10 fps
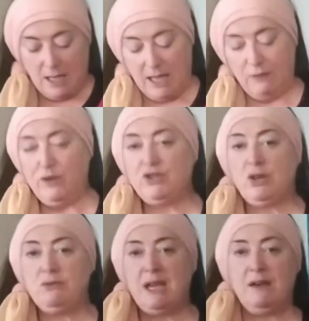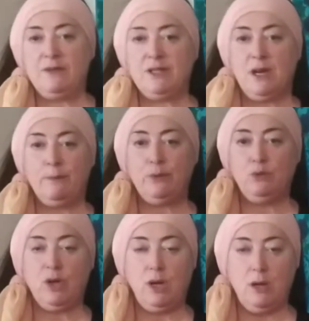If you don't have a
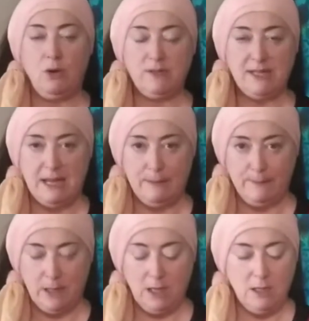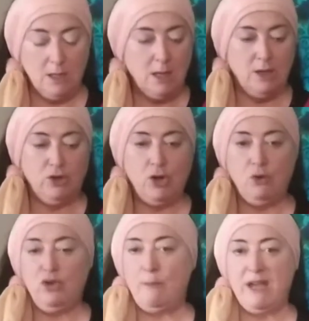darbuka or a tabla, you know,
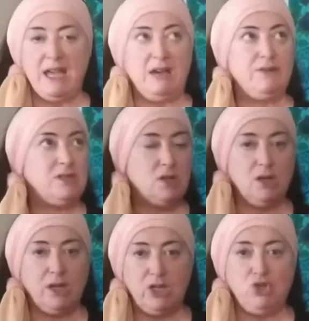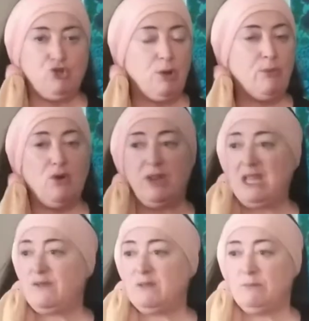you might have a Turkish drum, or
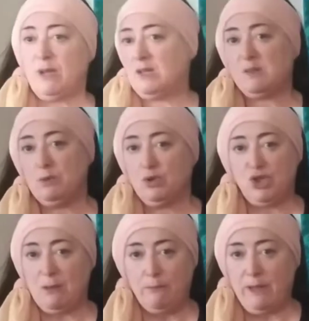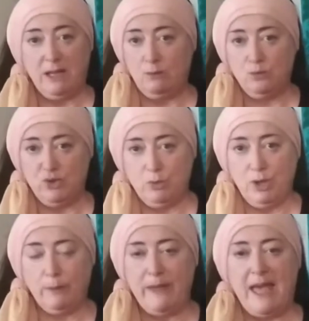even a small djembe would
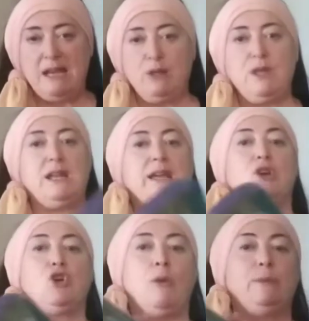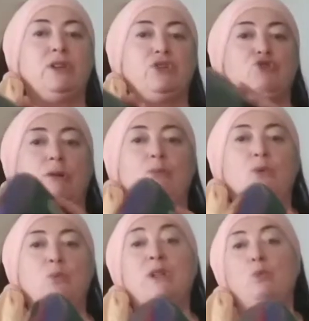work, but anything like a goblet drum
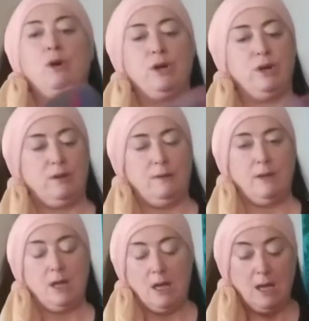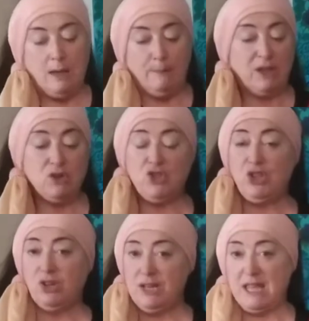will work because
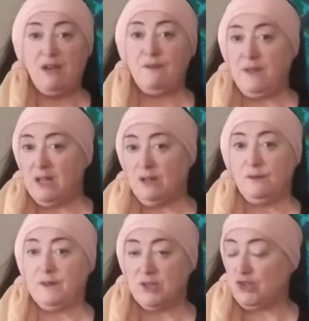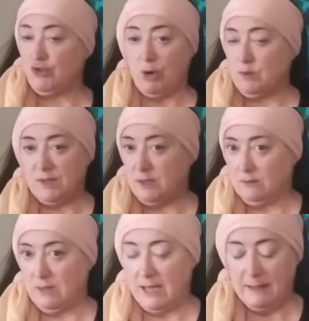you're going to get a feel for the strokes,
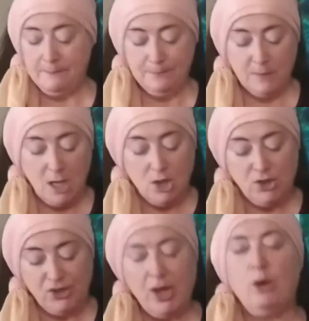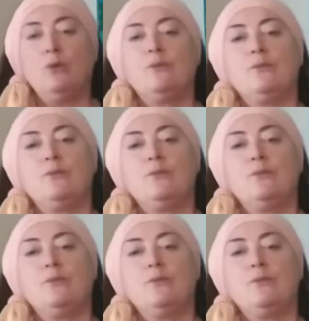yeah? So,